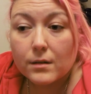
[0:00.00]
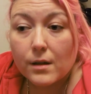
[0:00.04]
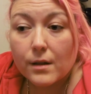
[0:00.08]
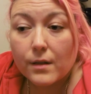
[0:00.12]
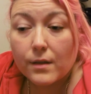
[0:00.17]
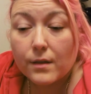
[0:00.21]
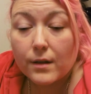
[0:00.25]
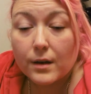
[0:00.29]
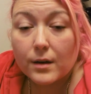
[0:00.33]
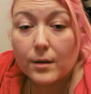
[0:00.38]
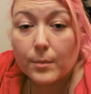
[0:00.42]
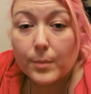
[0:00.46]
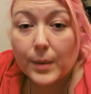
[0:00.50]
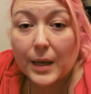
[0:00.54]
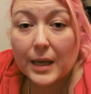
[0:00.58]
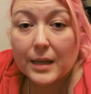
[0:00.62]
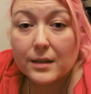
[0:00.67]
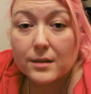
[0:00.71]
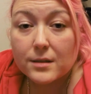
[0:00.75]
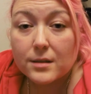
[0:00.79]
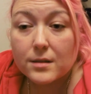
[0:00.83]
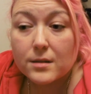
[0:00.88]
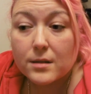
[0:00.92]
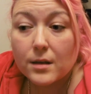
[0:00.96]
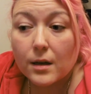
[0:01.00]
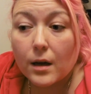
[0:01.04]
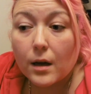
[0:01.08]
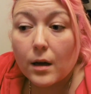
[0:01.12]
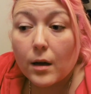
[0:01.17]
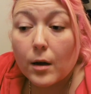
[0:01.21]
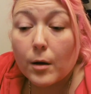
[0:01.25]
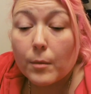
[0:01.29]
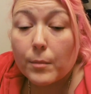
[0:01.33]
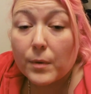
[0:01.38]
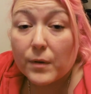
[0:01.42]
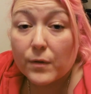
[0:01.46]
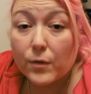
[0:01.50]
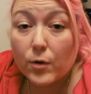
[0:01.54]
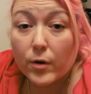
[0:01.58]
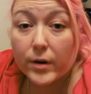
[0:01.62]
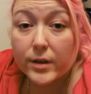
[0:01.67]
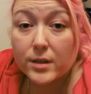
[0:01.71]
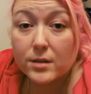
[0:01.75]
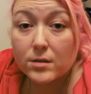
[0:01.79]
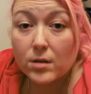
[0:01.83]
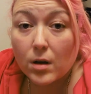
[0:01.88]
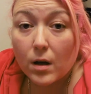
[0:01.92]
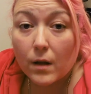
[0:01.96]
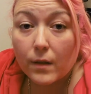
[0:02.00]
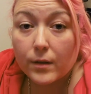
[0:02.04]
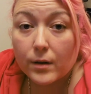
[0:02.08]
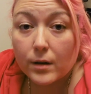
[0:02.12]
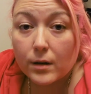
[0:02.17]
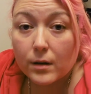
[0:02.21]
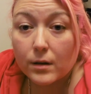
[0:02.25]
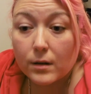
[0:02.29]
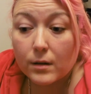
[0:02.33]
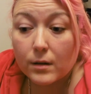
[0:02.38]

thinner bits before I start the,